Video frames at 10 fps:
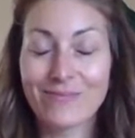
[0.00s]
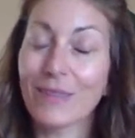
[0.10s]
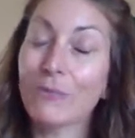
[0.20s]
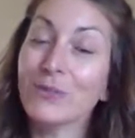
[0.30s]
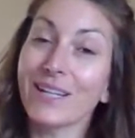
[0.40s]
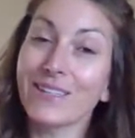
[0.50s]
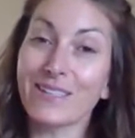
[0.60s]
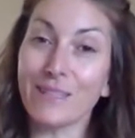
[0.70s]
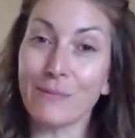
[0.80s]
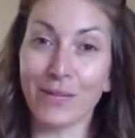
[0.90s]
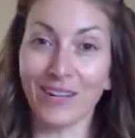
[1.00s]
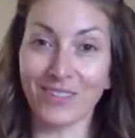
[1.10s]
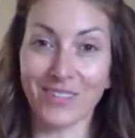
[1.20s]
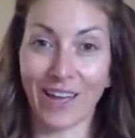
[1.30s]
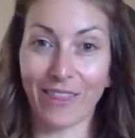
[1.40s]
Then we'll take a deep
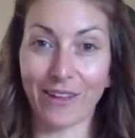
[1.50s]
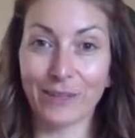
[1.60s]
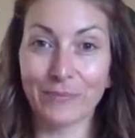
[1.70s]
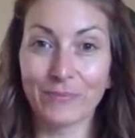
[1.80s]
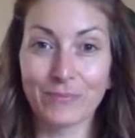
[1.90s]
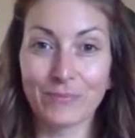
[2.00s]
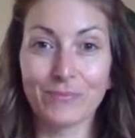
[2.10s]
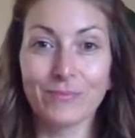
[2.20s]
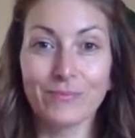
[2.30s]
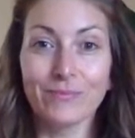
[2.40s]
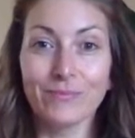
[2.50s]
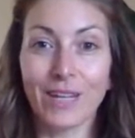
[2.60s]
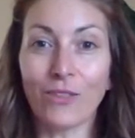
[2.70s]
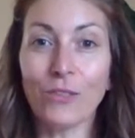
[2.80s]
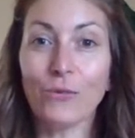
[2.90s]
inhale together.
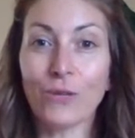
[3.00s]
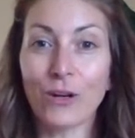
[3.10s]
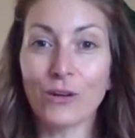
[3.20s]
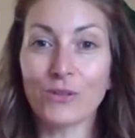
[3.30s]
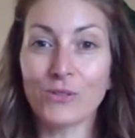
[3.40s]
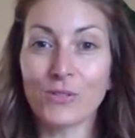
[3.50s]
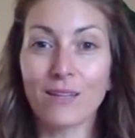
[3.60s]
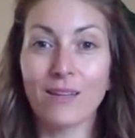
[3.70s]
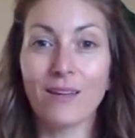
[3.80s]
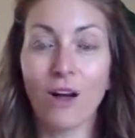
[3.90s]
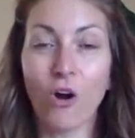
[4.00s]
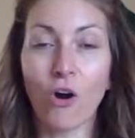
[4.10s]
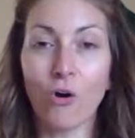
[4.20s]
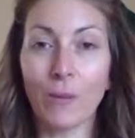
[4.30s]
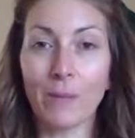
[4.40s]
In through the nose,
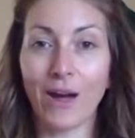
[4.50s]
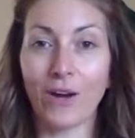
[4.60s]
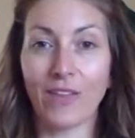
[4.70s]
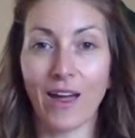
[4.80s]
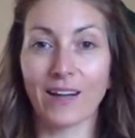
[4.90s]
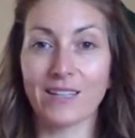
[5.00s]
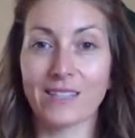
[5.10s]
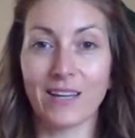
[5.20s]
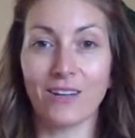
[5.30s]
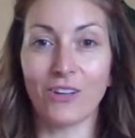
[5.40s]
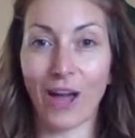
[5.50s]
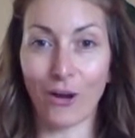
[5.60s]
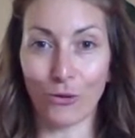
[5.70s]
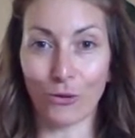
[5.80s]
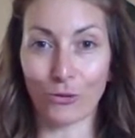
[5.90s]
open mouth, exhale
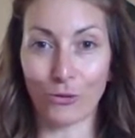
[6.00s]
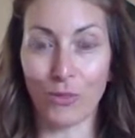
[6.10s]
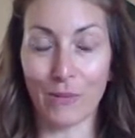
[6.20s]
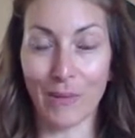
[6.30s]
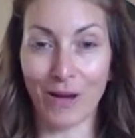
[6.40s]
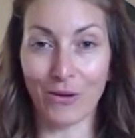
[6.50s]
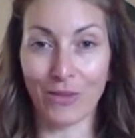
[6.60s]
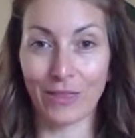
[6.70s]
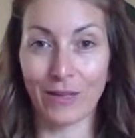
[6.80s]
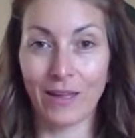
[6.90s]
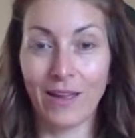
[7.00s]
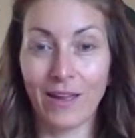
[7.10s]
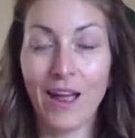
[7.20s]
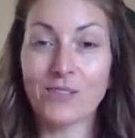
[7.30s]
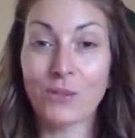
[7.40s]
out through the mouth.
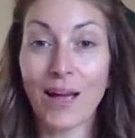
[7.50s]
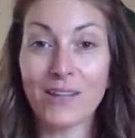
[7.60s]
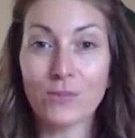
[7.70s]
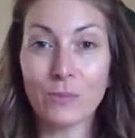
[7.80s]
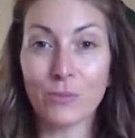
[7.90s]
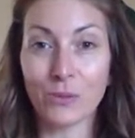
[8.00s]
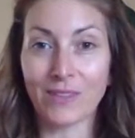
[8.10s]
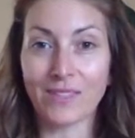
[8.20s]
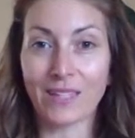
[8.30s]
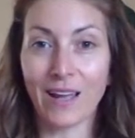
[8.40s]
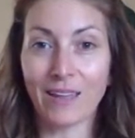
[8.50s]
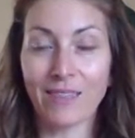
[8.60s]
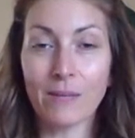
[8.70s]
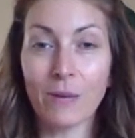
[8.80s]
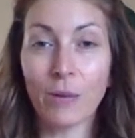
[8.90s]
And so as we breathe today,
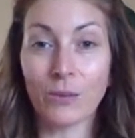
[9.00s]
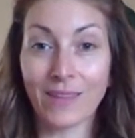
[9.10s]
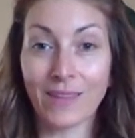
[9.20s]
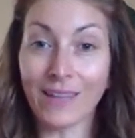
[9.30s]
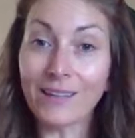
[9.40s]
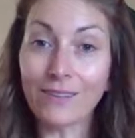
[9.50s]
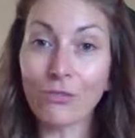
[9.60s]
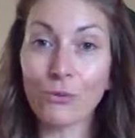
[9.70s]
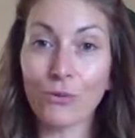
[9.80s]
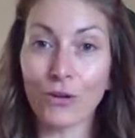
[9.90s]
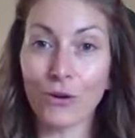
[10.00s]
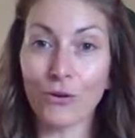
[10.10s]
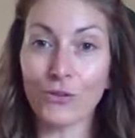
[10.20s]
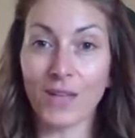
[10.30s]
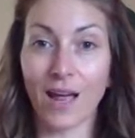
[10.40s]
think about breathing in through the
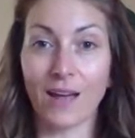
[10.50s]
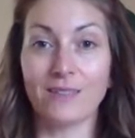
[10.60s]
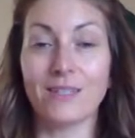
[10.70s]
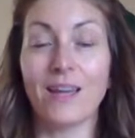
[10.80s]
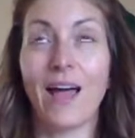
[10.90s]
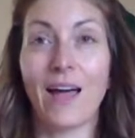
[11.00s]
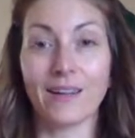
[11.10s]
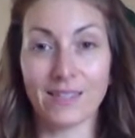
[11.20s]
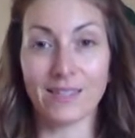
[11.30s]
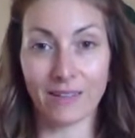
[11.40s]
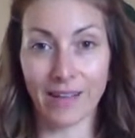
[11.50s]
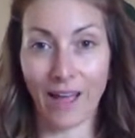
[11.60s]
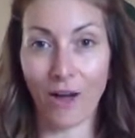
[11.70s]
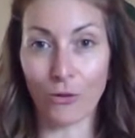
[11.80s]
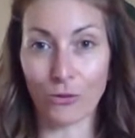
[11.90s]
nose and exhaling
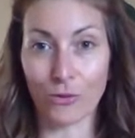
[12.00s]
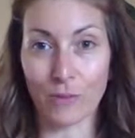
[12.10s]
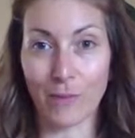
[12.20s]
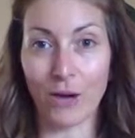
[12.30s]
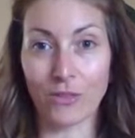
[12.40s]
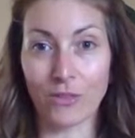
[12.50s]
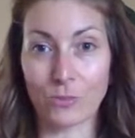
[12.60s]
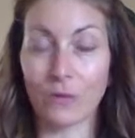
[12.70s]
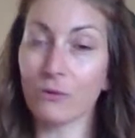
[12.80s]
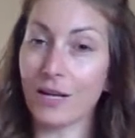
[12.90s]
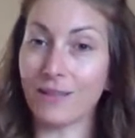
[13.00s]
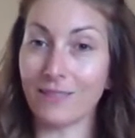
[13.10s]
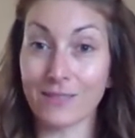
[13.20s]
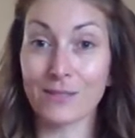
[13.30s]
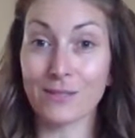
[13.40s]
out through the mouth as we create
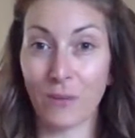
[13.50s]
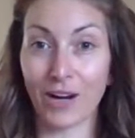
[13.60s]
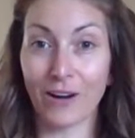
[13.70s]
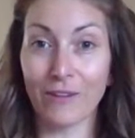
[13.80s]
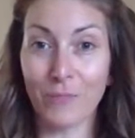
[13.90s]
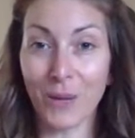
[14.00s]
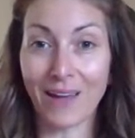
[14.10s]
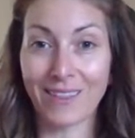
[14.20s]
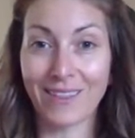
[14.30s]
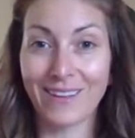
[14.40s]
this square of breath.